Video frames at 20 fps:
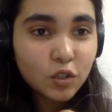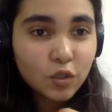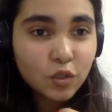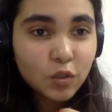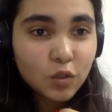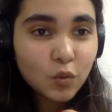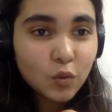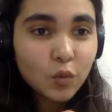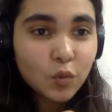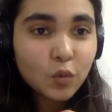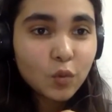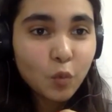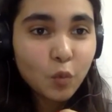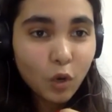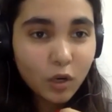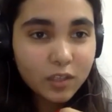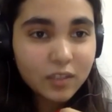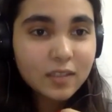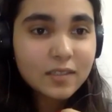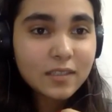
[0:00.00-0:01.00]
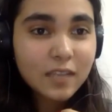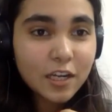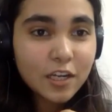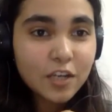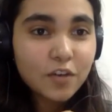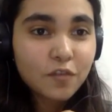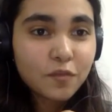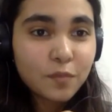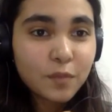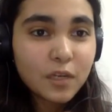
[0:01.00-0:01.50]
to what the
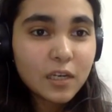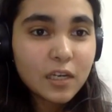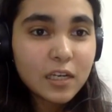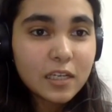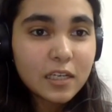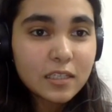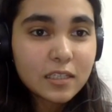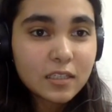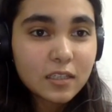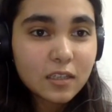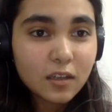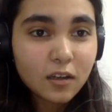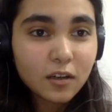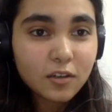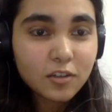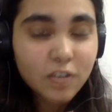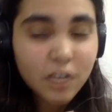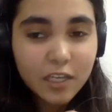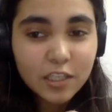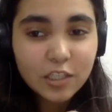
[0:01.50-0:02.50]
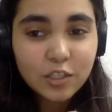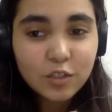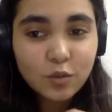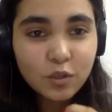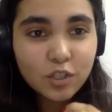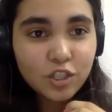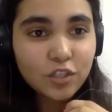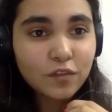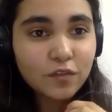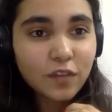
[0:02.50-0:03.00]
Center of Middle East tries to
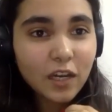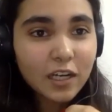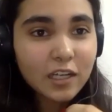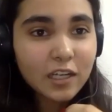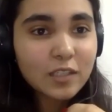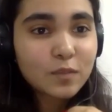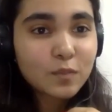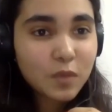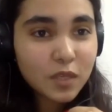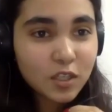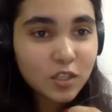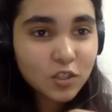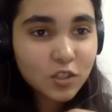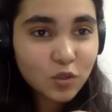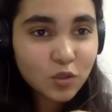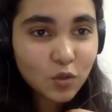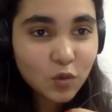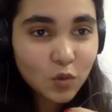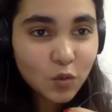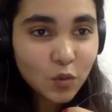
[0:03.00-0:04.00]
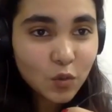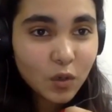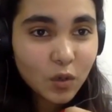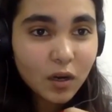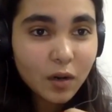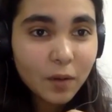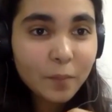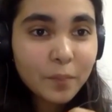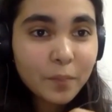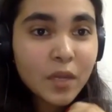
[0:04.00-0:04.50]
achieve, that is peace
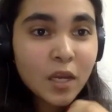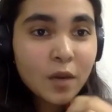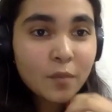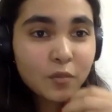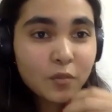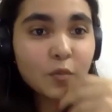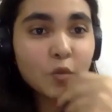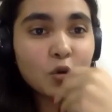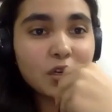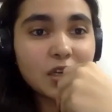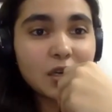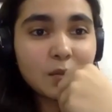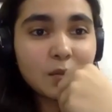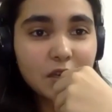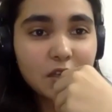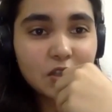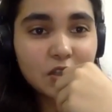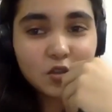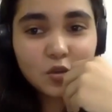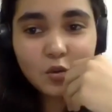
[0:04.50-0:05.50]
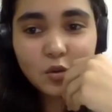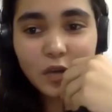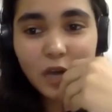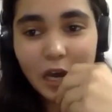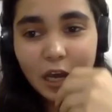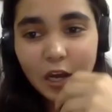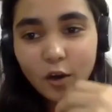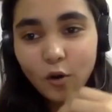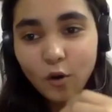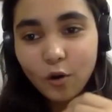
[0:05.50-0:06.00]
through promoting peace through
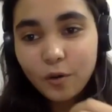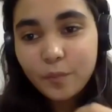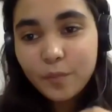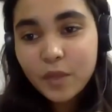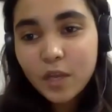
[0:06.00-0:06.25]
dialogue.